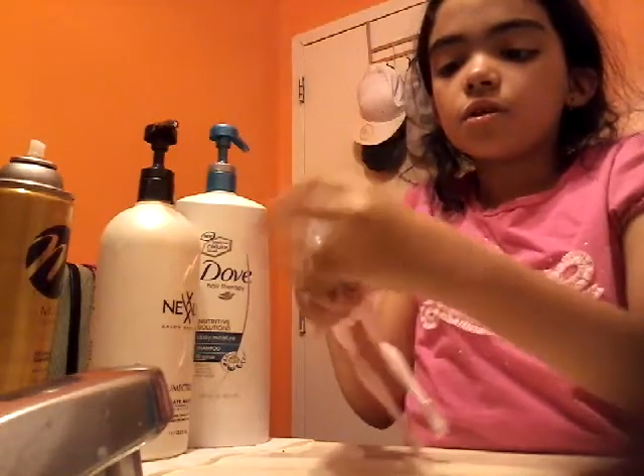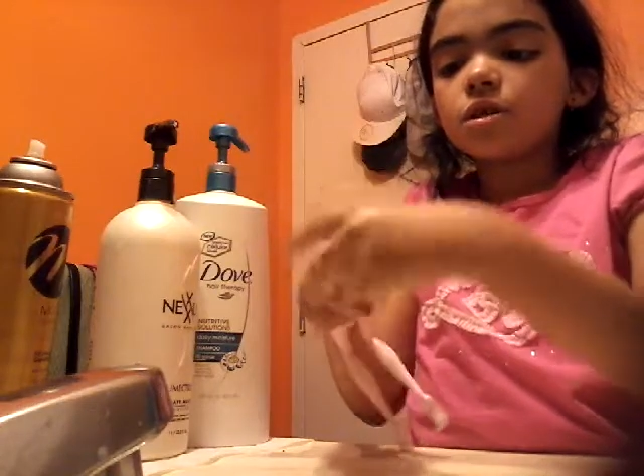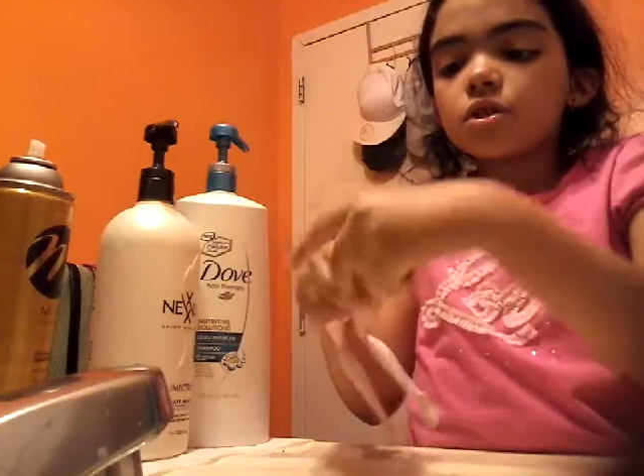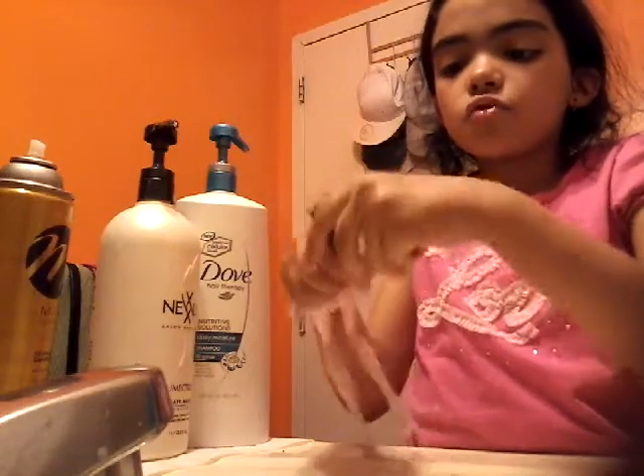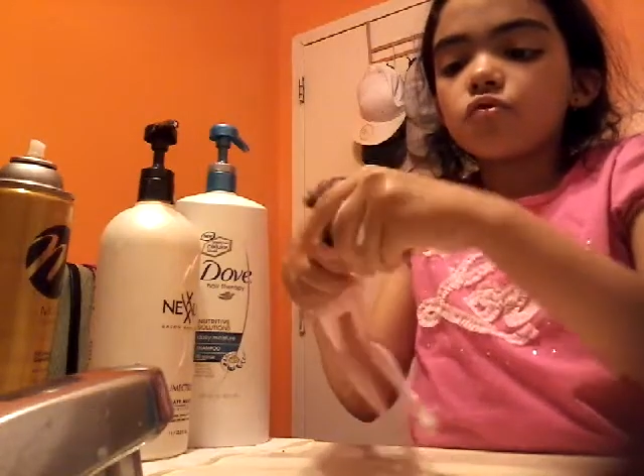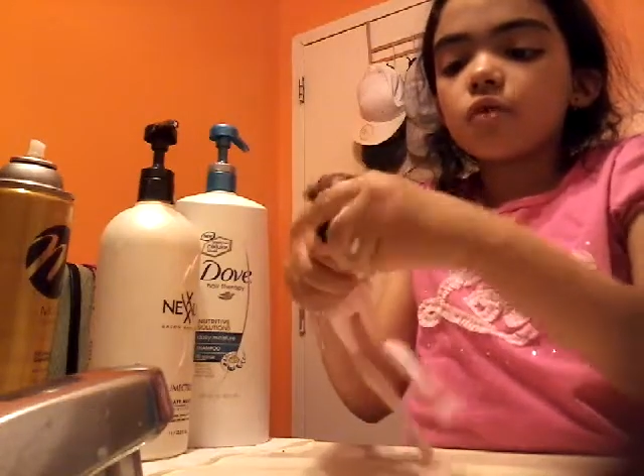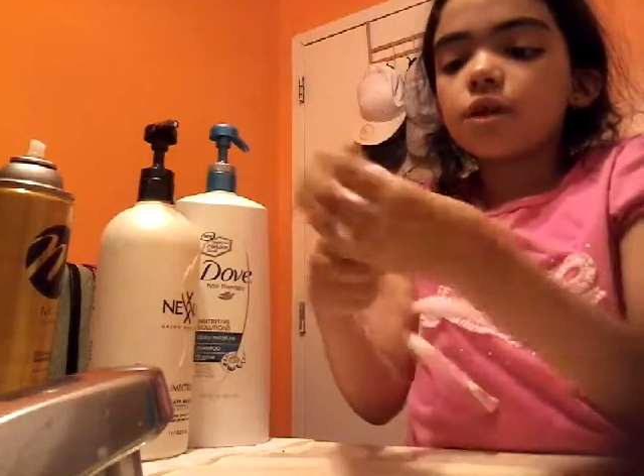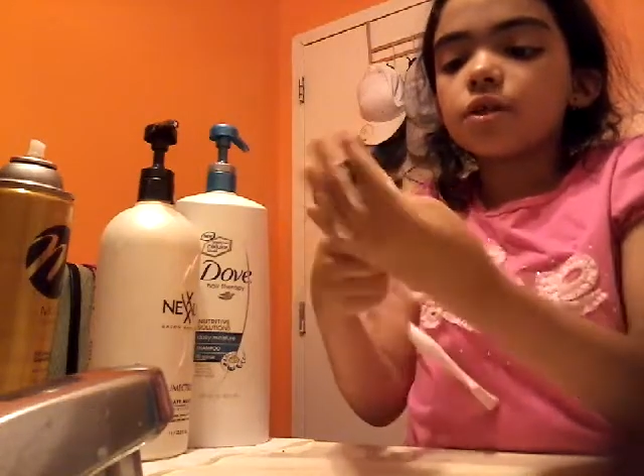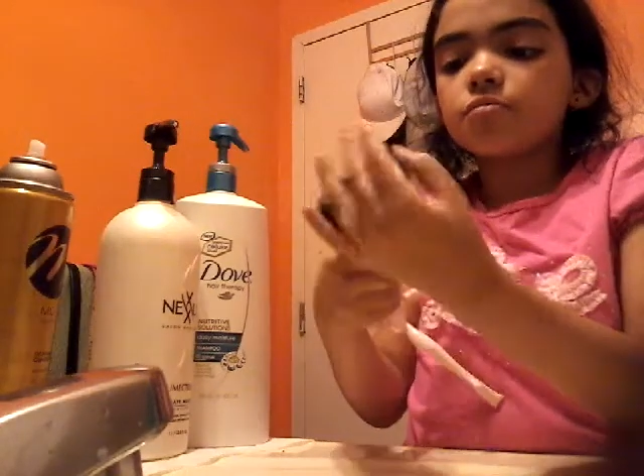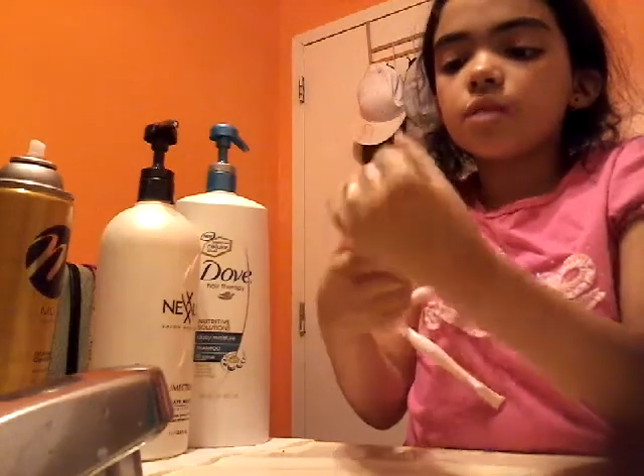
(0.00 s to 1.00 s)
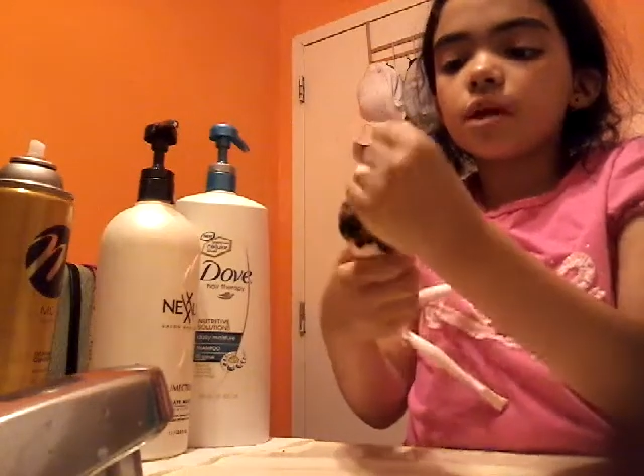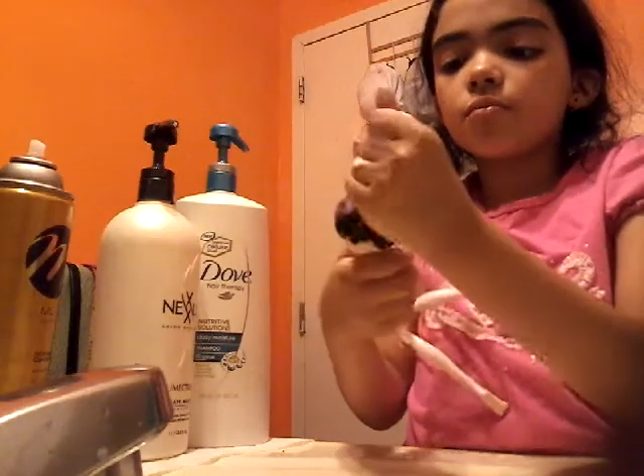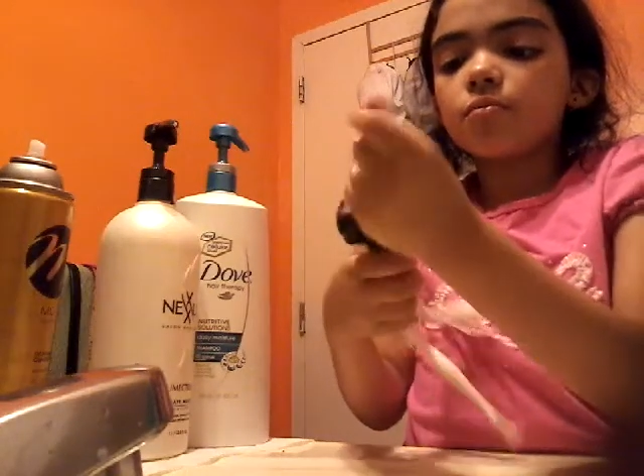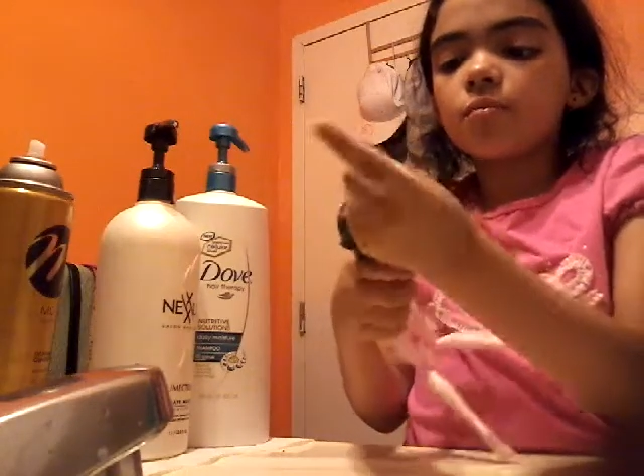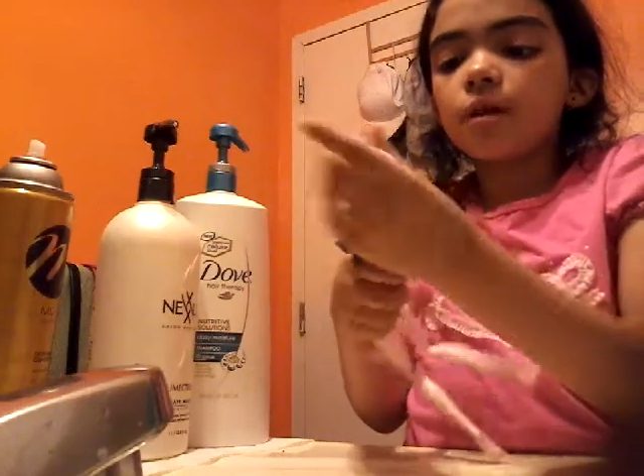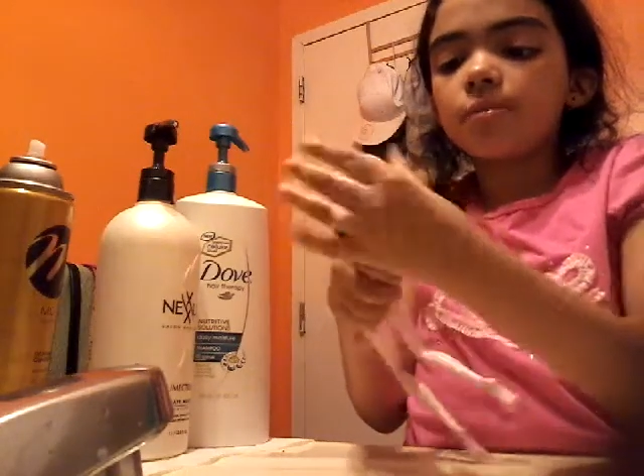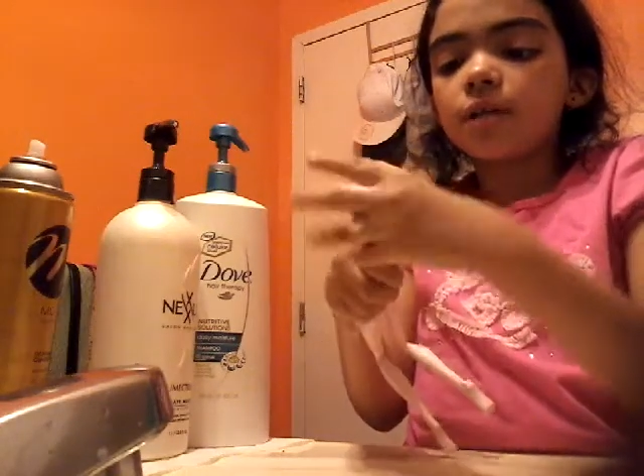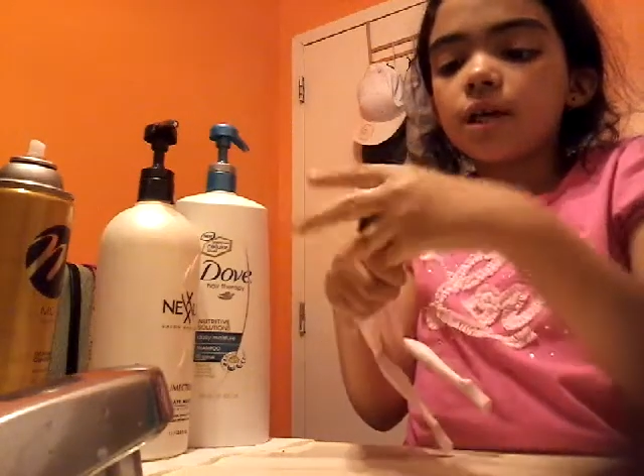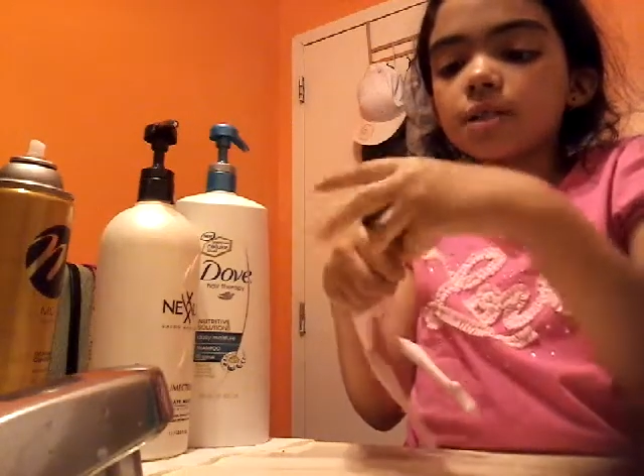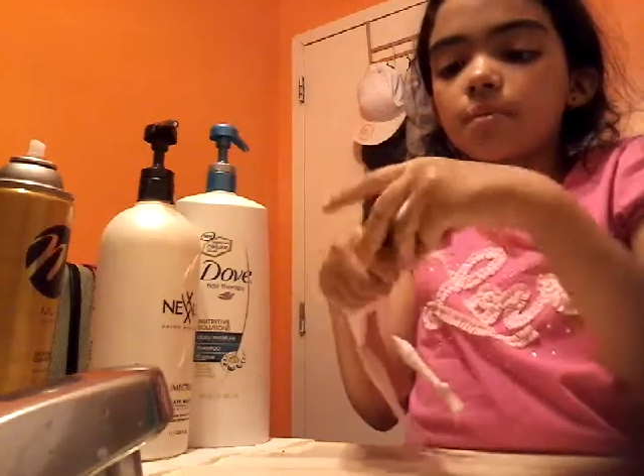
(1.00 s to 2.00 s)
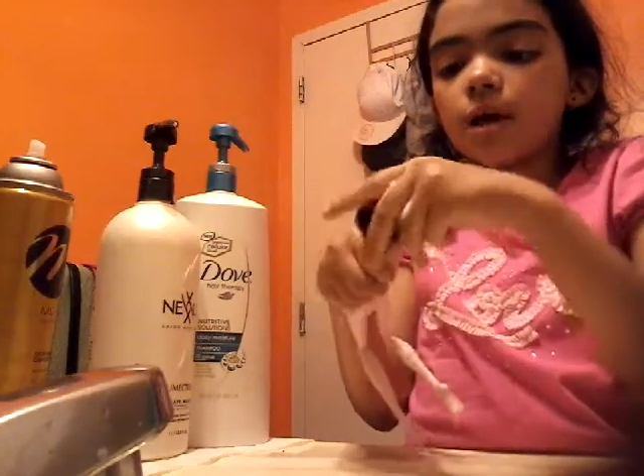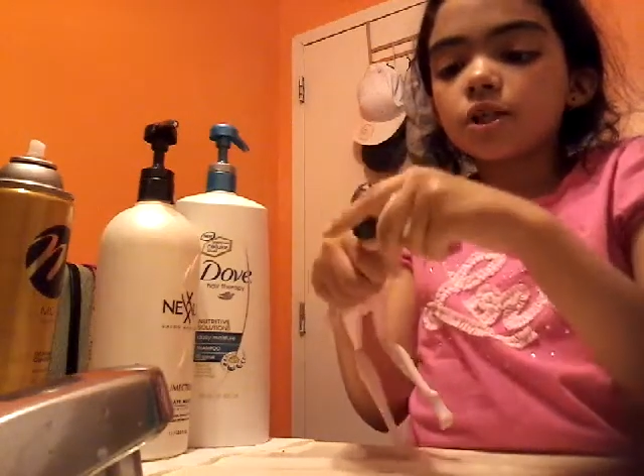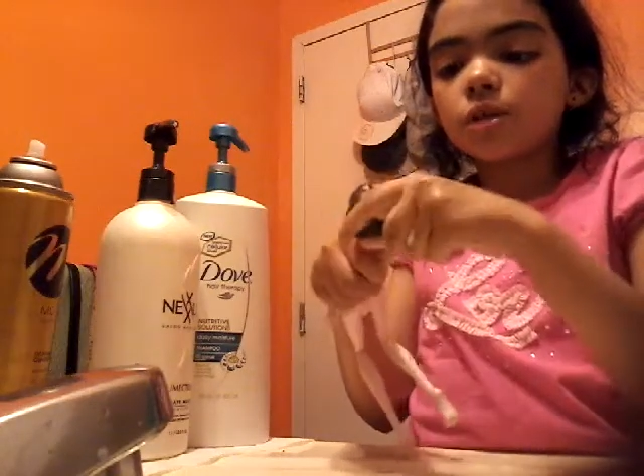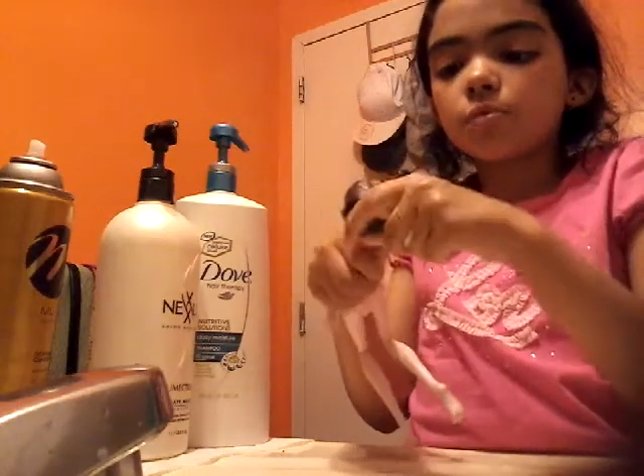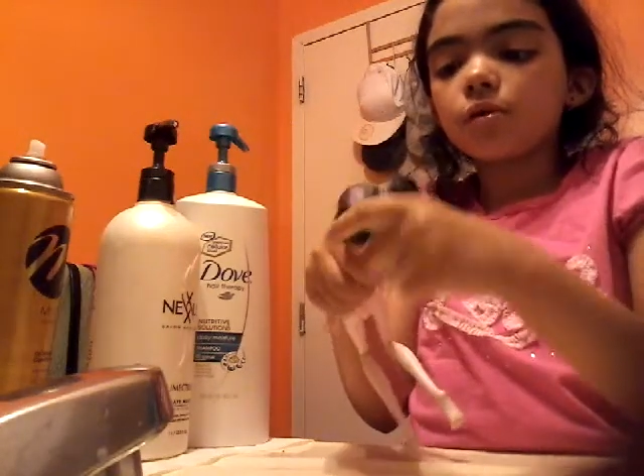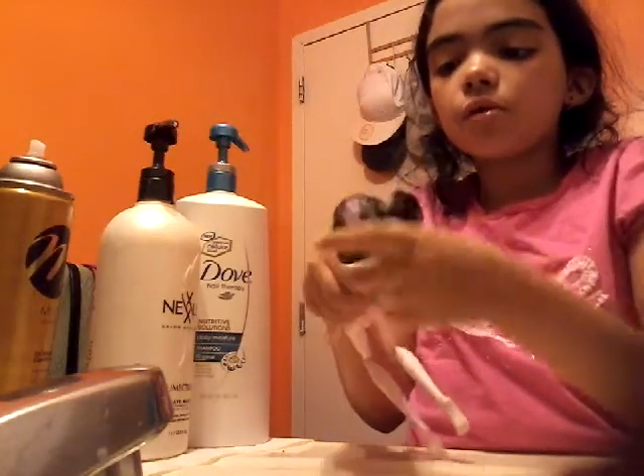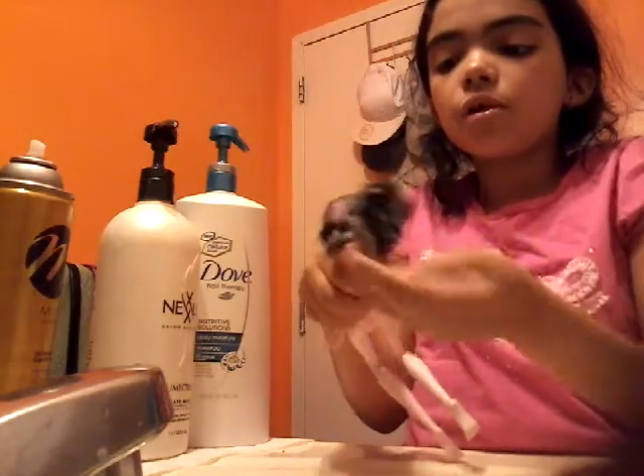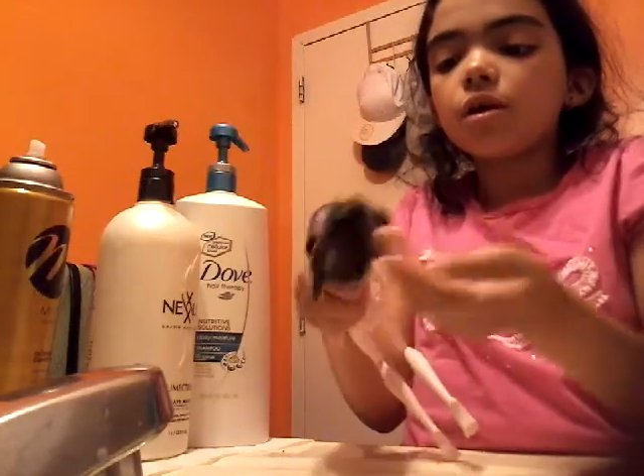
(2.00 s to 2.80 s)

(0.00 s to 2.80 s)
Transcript: Just try to make it bubbly as possible.